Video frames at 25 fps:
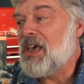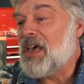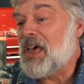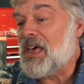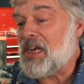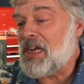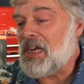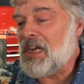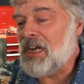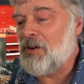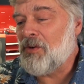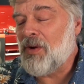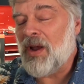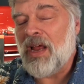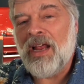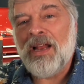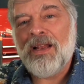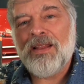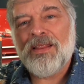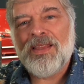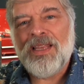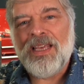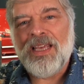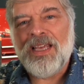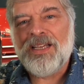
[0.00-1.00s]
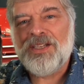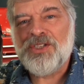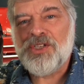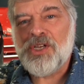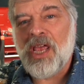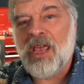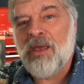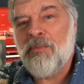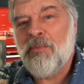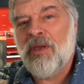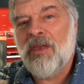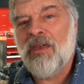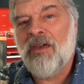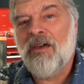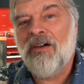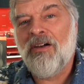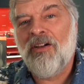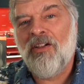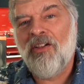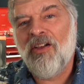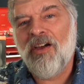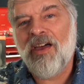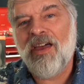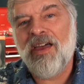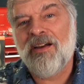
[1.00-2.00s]
At any rate, the
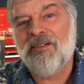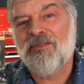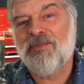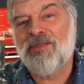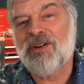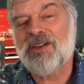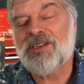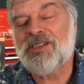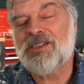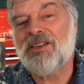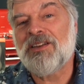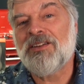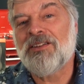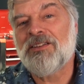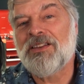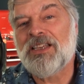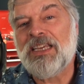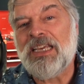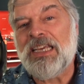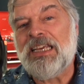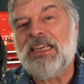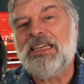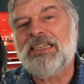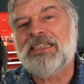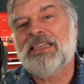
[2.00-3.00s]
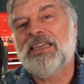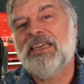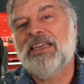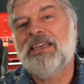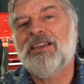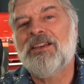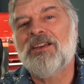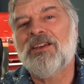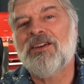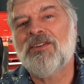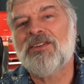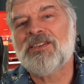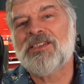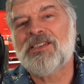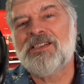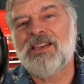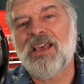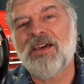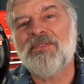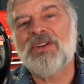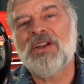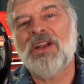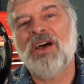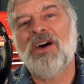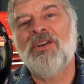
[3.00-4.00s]
JBL Everest Elite
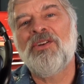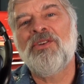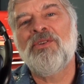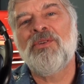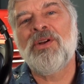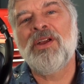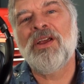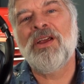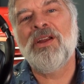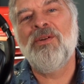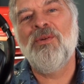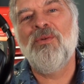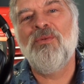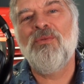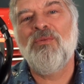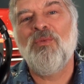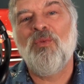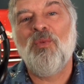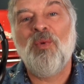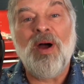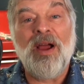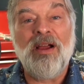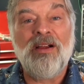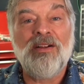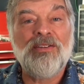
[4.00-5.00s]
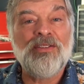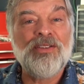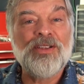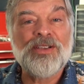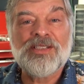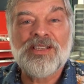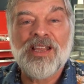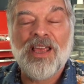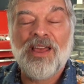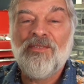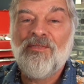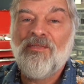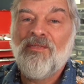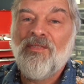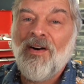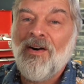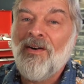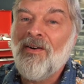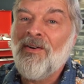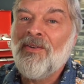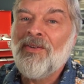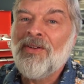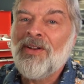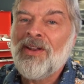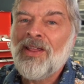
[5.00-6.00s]
700 wireless
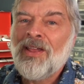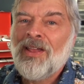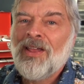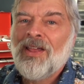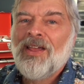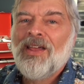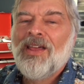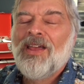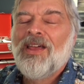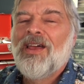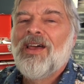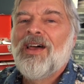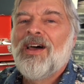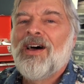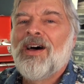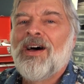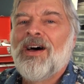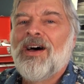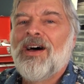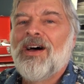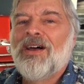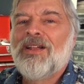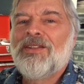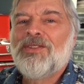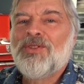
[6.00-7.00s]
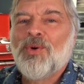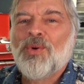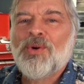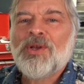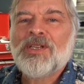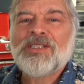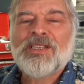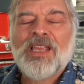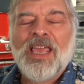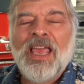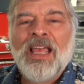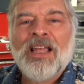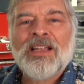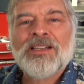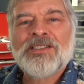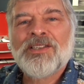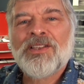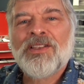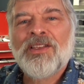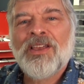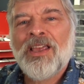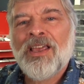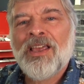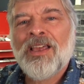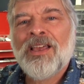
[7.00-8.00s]
headphone uh, noise
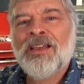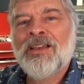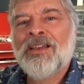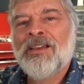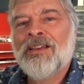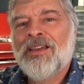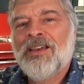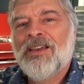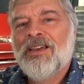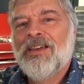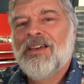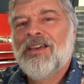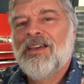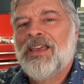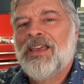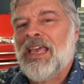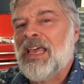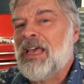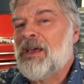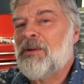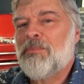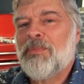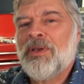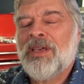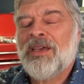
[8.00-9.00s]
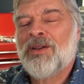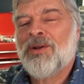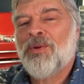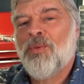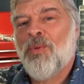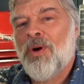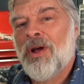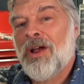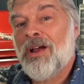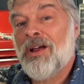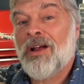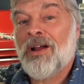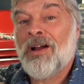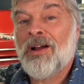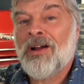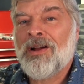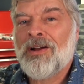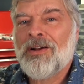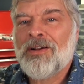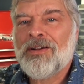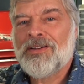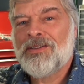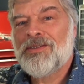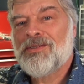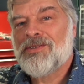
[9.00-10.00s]
canceling, ambient
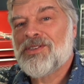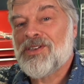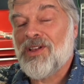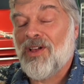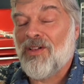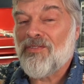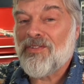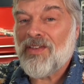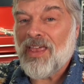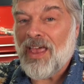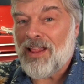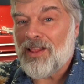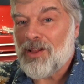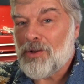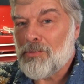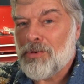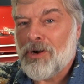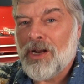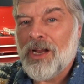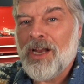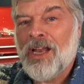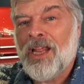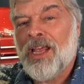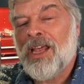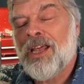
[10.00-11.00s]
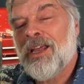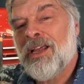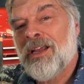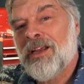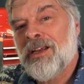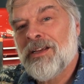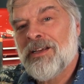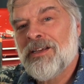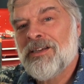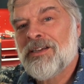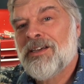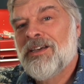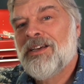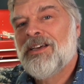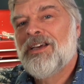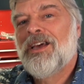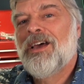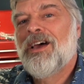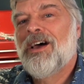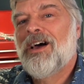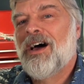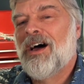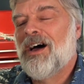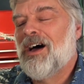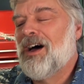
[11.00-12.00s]
aware, self calibrating
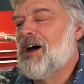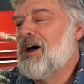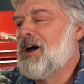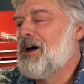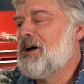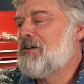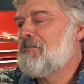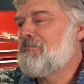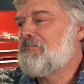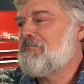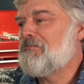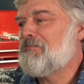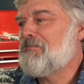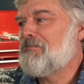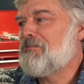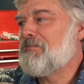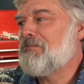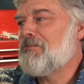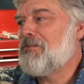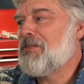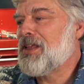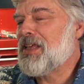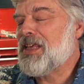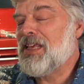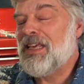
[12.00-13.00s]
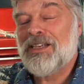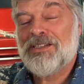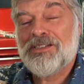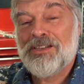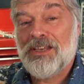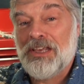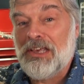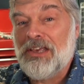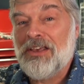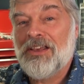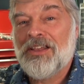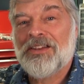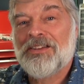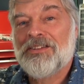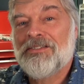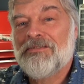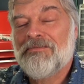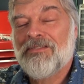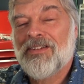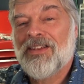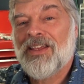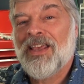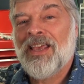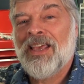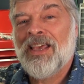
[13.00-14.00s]
um, is good.
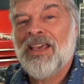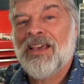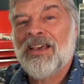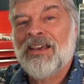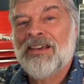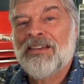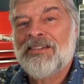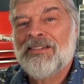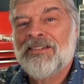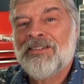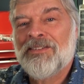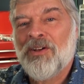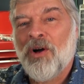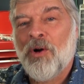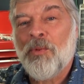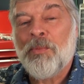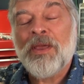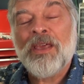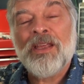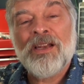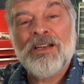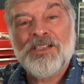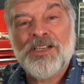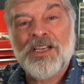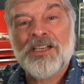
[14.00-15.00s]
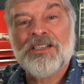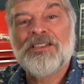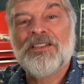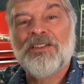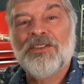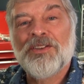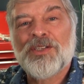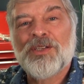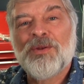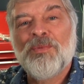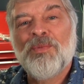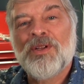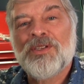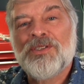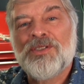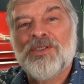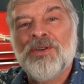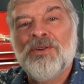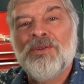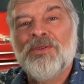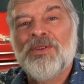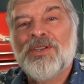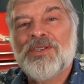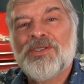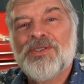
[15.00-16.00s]
And hope you get a chance to listen one
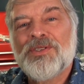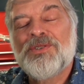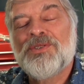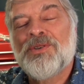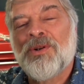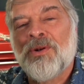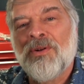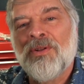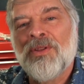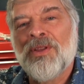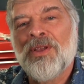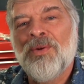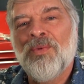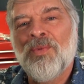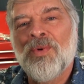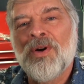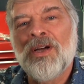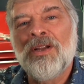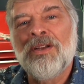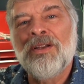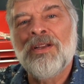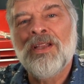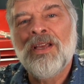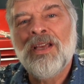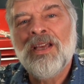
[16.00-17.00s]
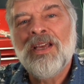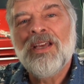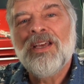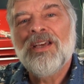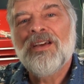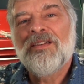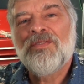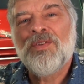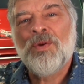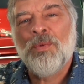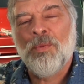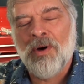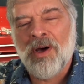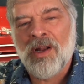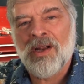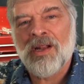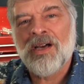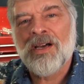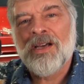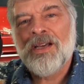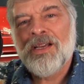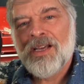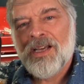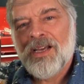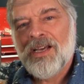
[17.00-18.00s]
soon. This is certainly one, if you
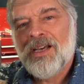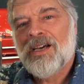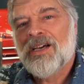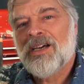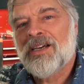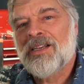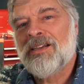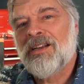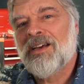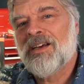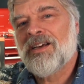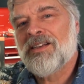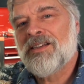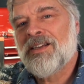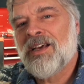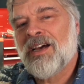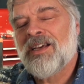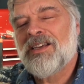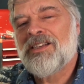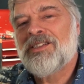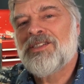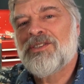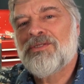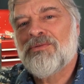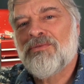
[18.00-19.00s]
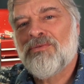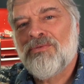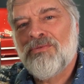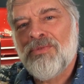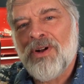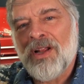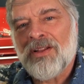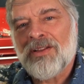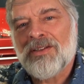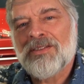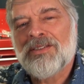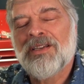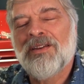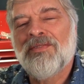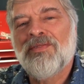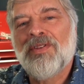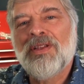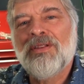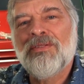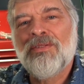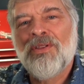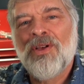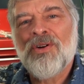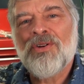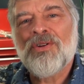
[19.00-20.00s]
want A, a, nice,
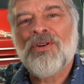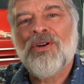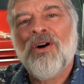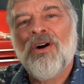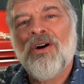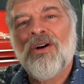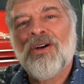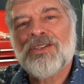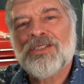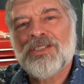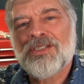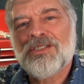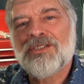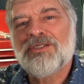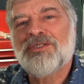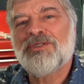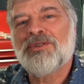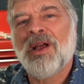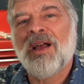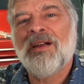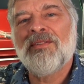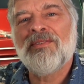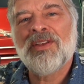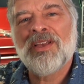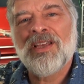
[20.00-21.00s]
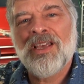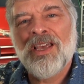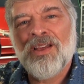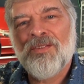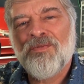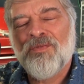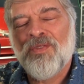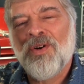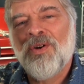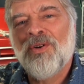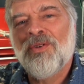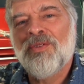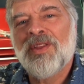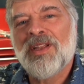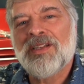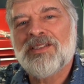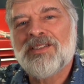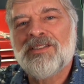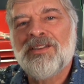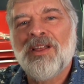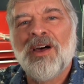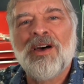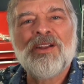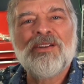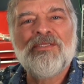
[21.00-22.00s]
relatively low cost traveling headphone
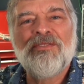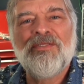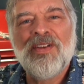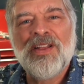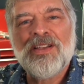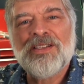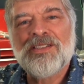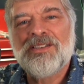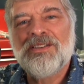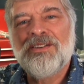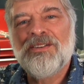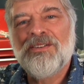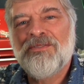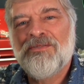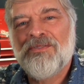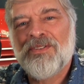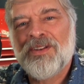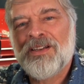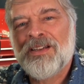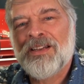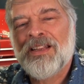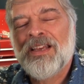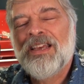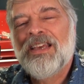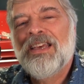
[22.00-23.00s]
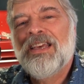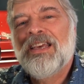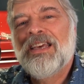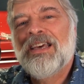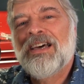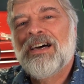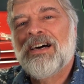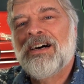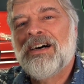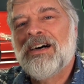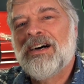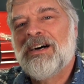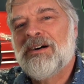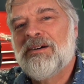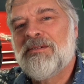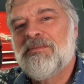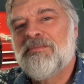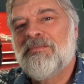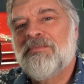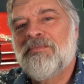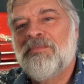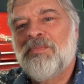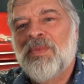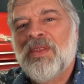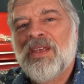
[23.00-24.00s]
that's not offensive and
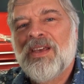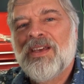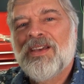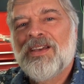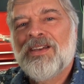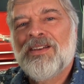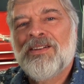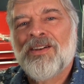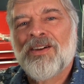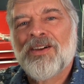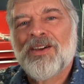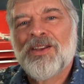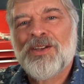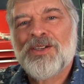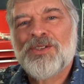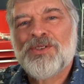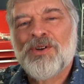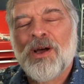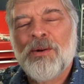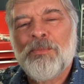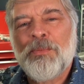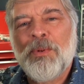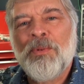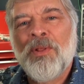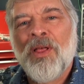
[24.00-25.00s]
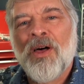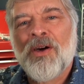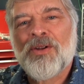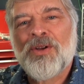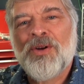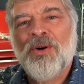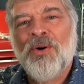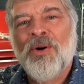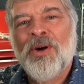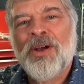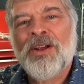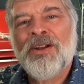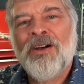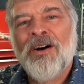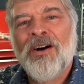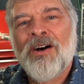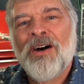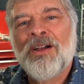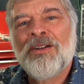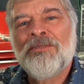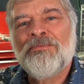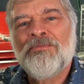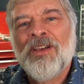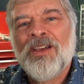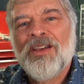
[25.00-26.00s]
um, you're not going to drop a lot of coin
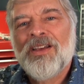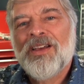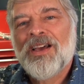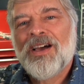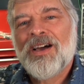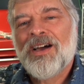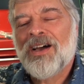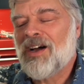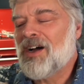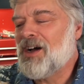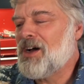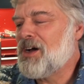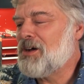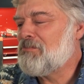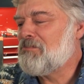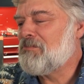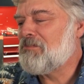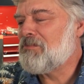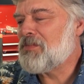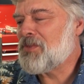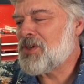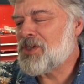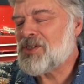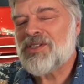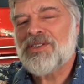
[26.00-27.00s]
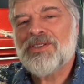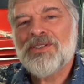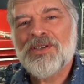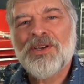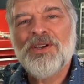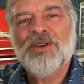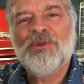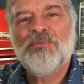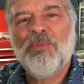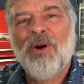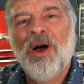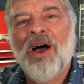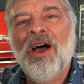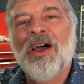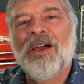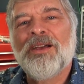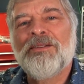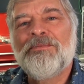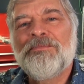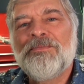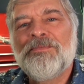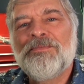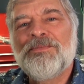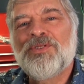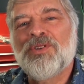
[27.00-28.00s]
on. Um, this is a good
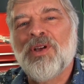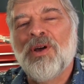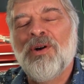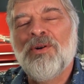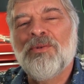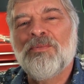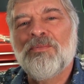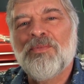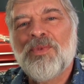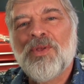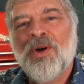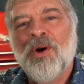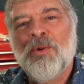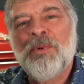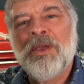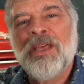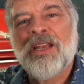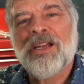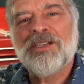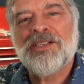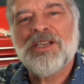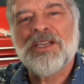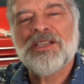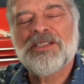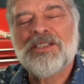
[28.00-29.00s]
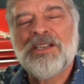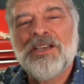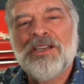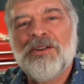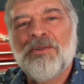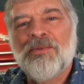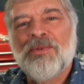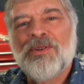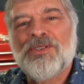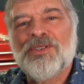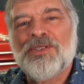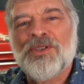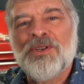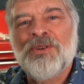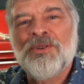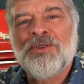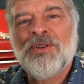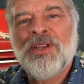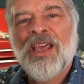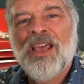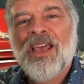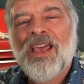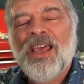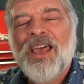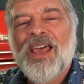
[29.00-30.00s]
buy. So, hope you get a chance to hear one
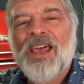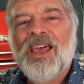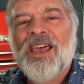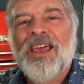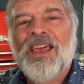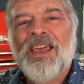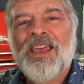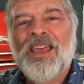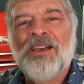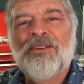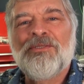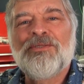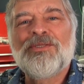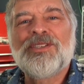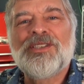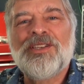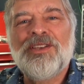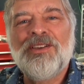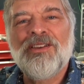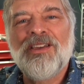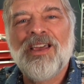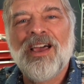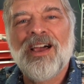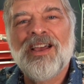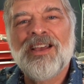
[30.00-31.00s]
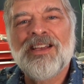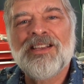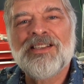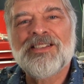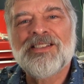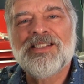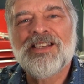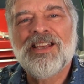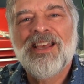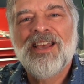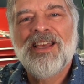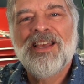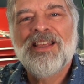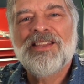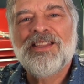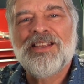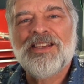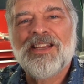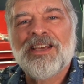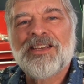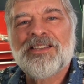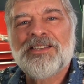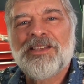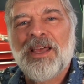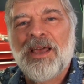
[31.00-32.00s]
soon, and we'll see you guys the
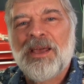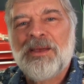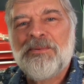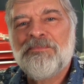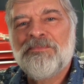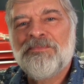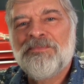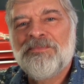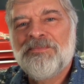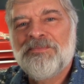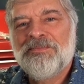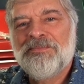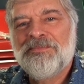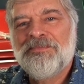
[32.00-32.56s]
next time.